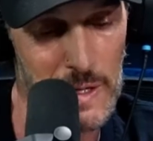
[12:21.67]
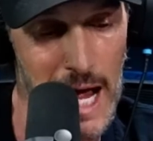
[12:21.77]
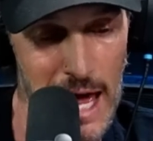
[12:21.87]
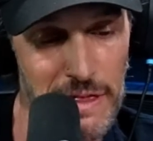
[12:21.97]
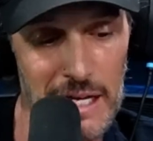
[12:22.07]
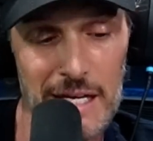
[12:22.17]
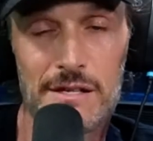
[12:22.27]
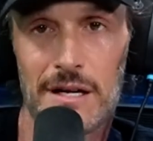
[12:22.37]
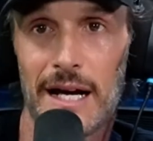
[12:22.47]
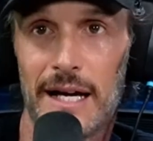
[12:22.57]
I think he's
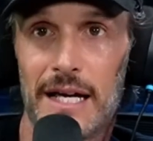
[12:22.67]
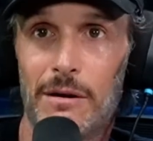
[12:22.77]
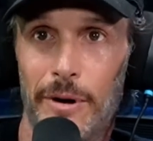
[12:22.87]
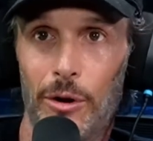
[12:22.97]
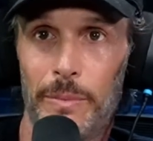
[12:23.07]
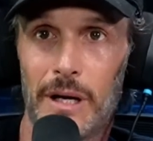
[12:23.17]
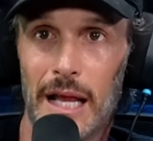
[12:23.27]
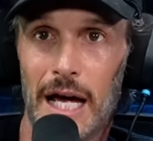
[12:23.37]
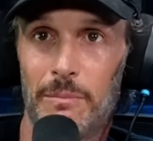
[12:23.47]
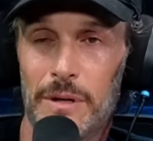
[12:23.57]
going to end up helping a
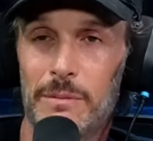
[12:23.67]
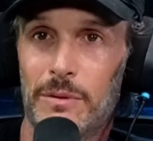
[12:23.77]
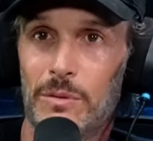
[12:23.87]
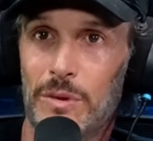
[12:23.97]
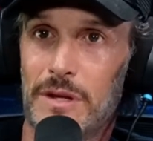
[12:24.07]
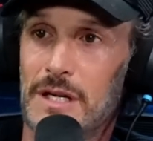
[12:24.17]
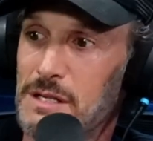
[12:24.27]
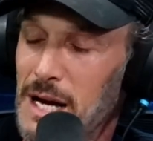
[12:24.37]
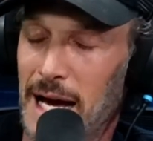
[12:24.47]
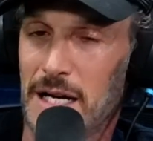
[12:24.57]
lot of people with his
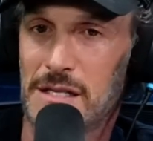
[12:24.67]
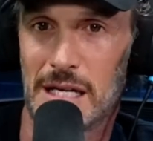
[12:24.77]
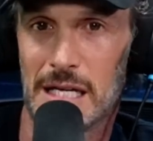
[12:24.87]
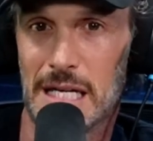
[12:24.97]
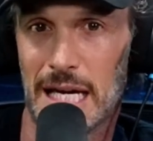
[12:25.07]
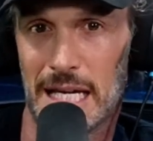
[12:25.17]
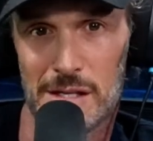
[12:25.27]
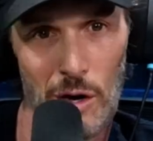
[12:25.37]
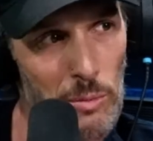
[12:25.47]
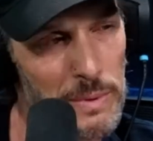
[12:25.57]
honesty and his
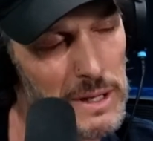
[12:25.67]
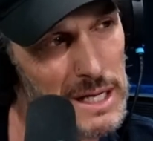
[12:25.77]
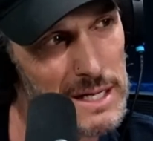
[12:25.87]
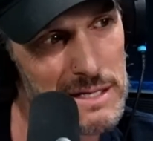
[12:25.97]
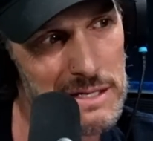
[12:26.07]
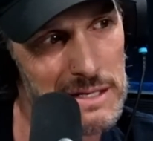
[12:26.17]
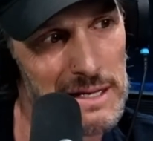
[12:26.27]
openness,